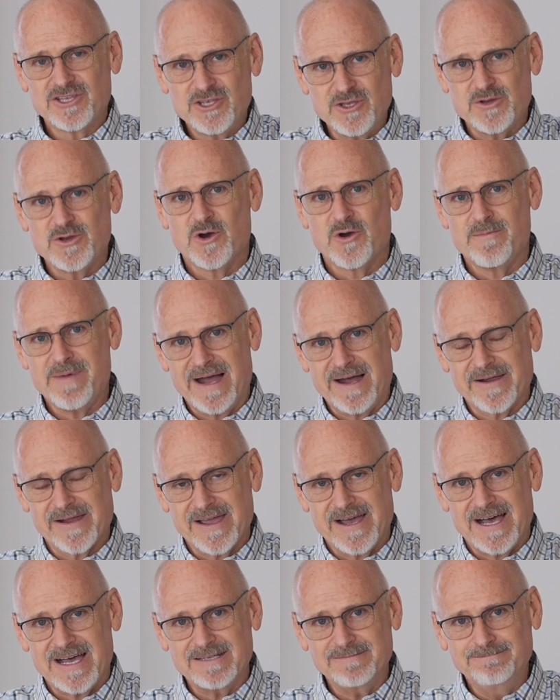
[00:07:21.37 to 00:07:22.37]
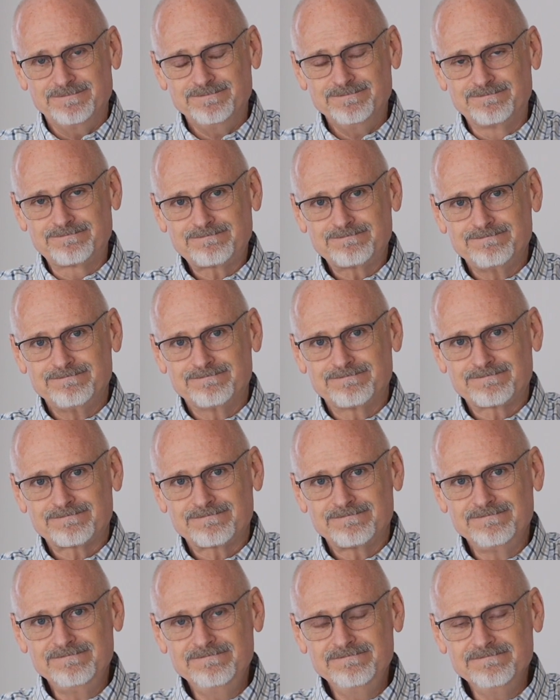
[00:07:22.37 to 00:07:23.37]
you know about God,
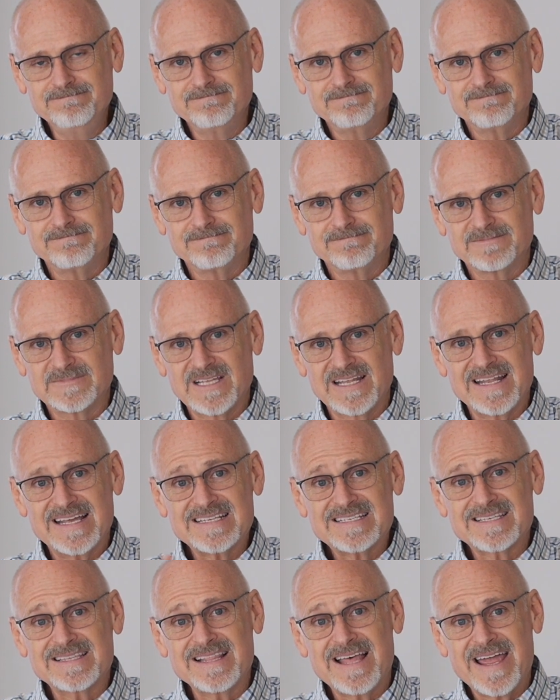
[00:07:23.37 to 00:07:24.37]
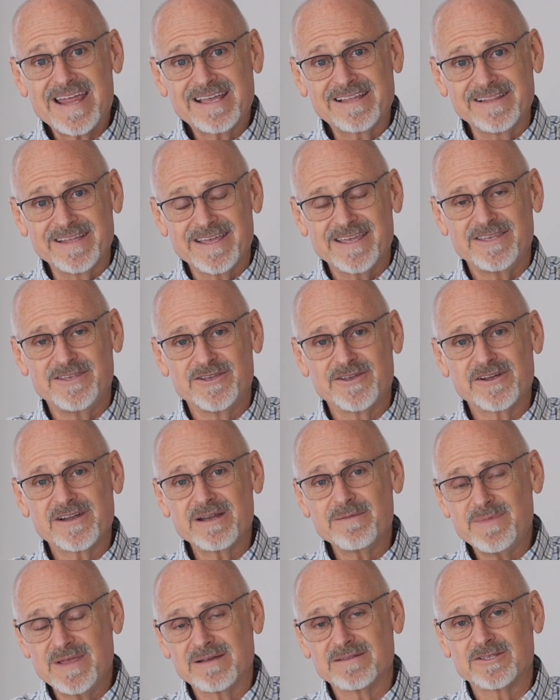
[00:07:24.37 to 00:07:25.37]
the less likely you're
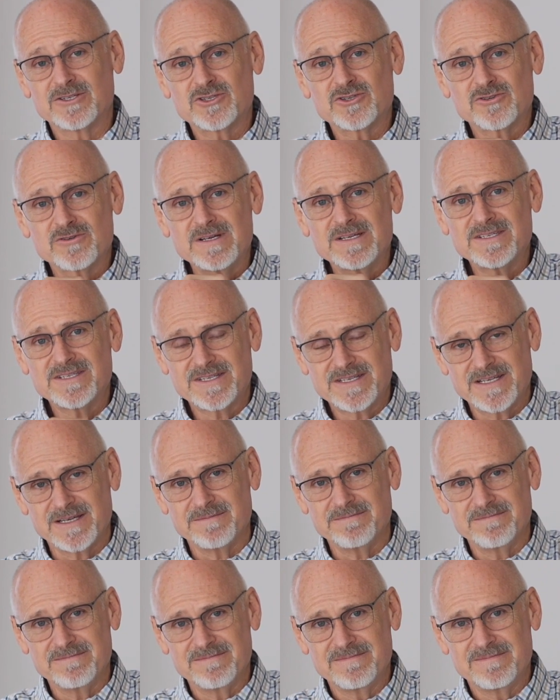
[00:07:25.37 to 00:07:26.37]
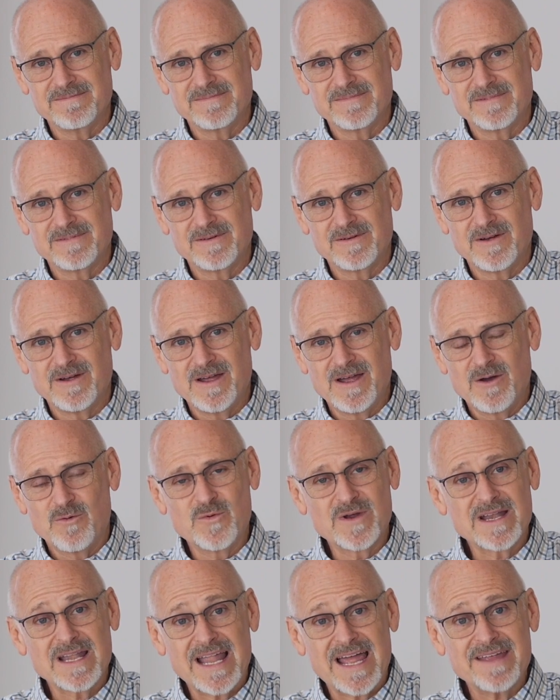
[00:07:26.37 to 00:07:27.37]
going to be able to trust Him
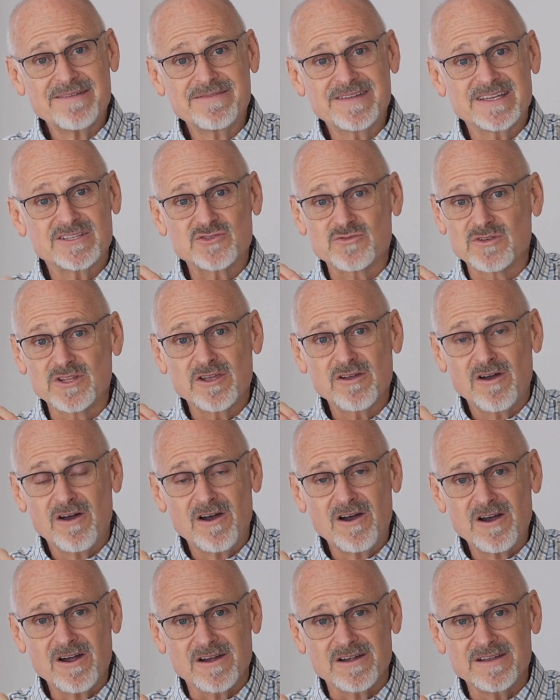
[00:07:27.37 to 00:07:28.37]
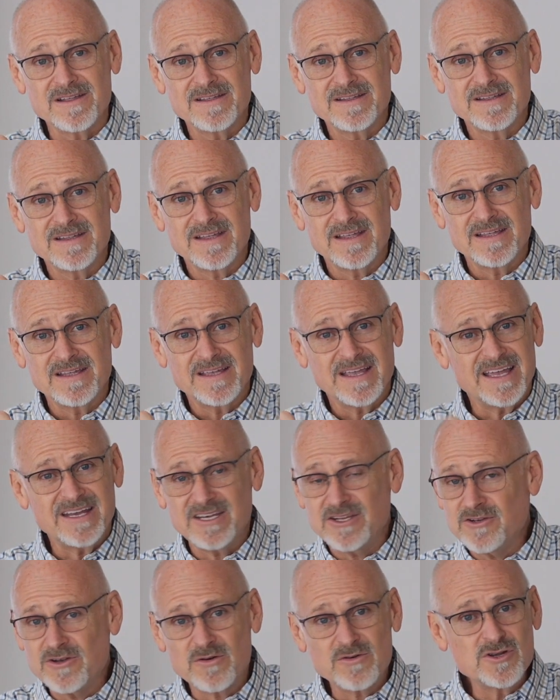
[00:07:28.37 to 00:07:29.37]
when life gets really hard
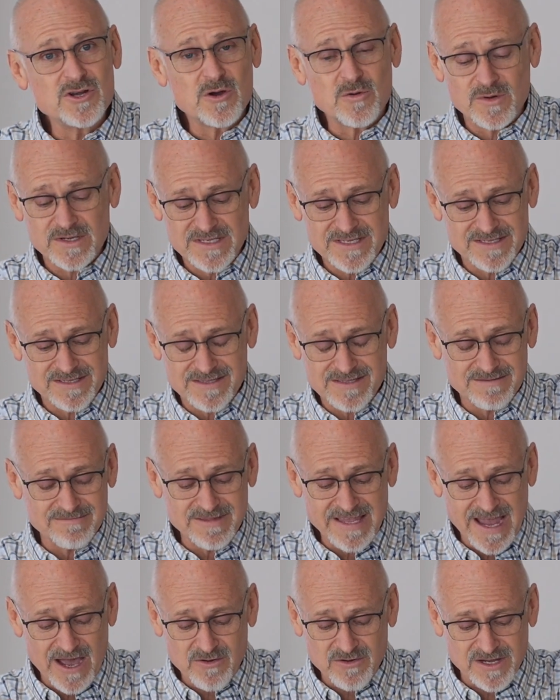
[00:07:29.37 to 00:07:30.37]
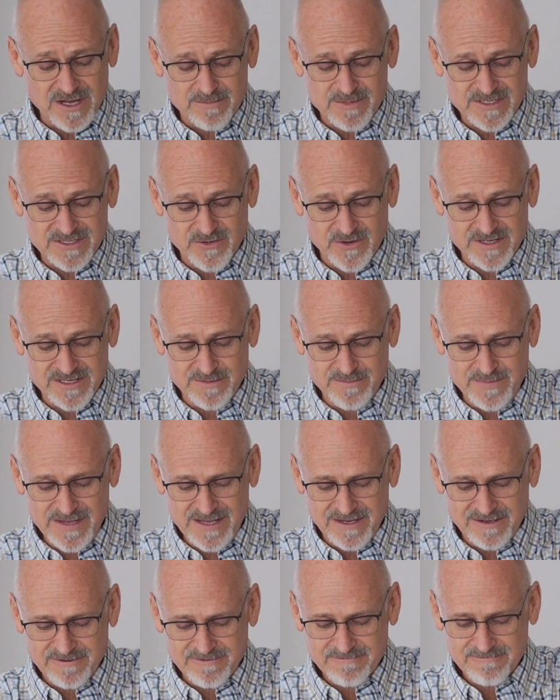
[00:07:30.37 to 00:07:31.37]
and you don't know what the outcome is going to
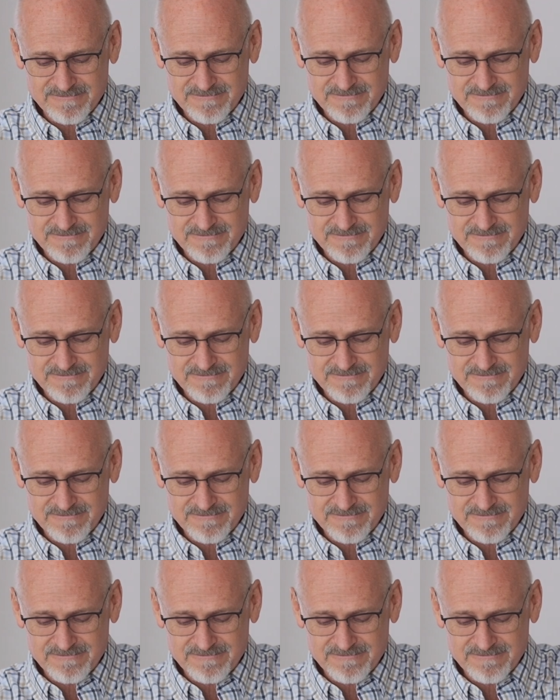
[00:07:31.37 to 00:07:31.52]
be.